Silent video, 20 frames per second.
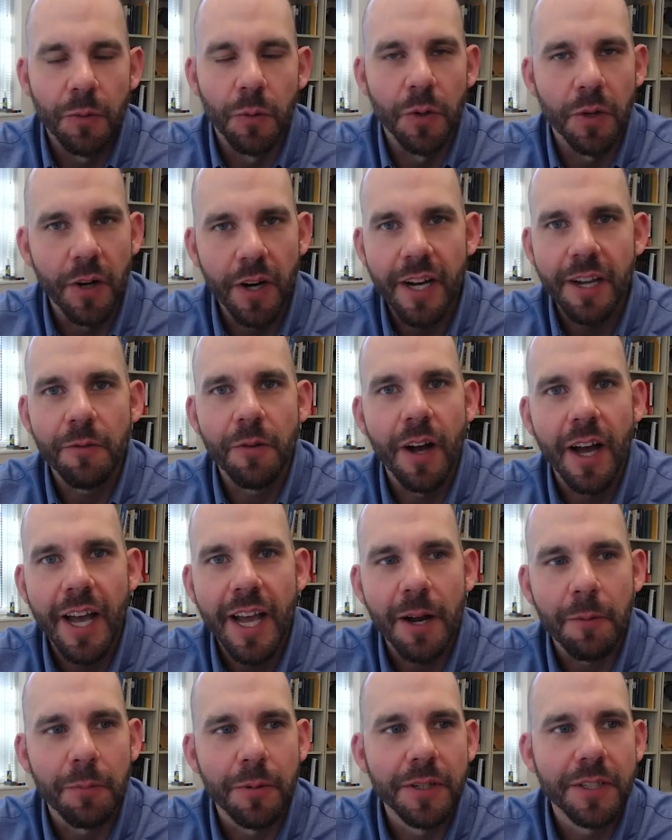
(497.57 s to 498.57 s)
Well, great. Well, hey,
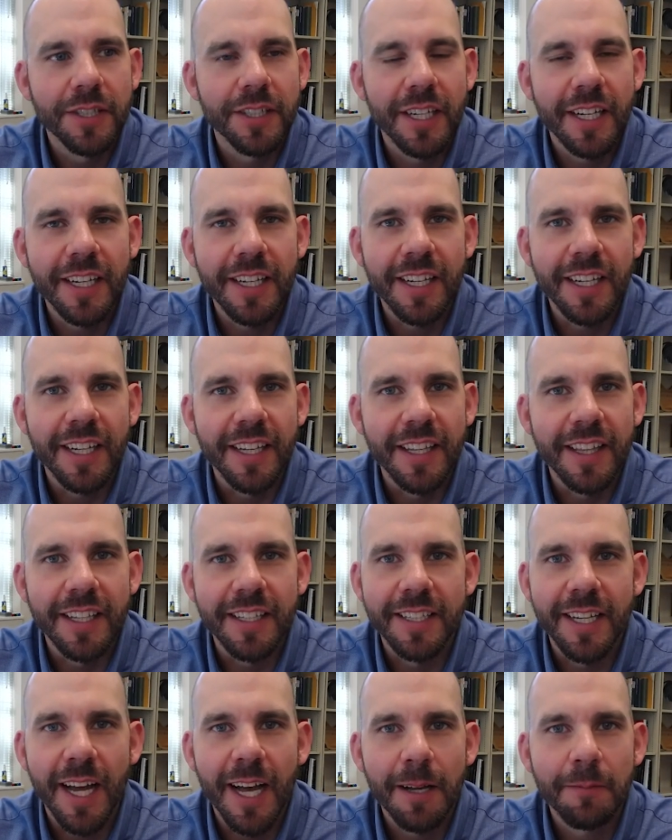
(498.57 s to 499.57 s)
I appreciate uh, the
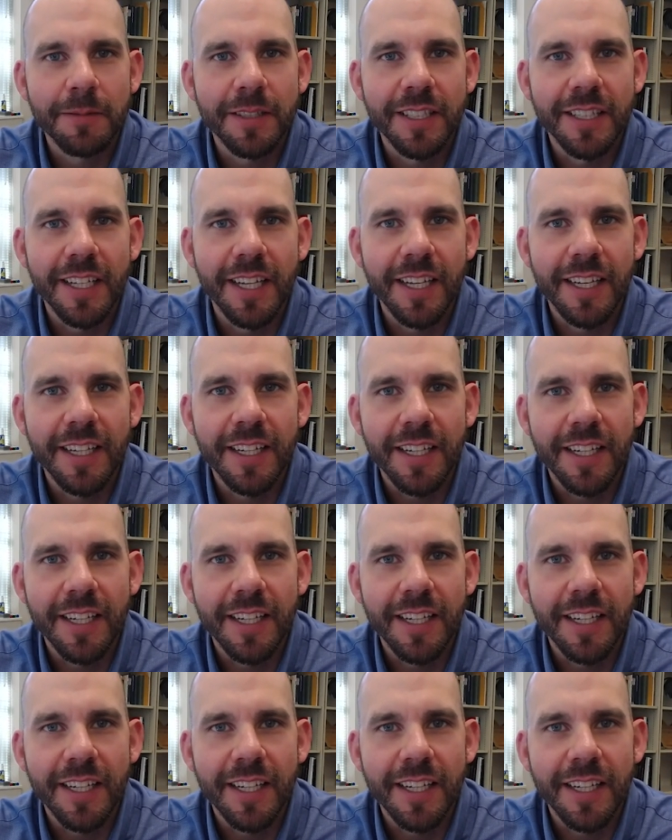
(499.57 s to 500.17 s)
time today.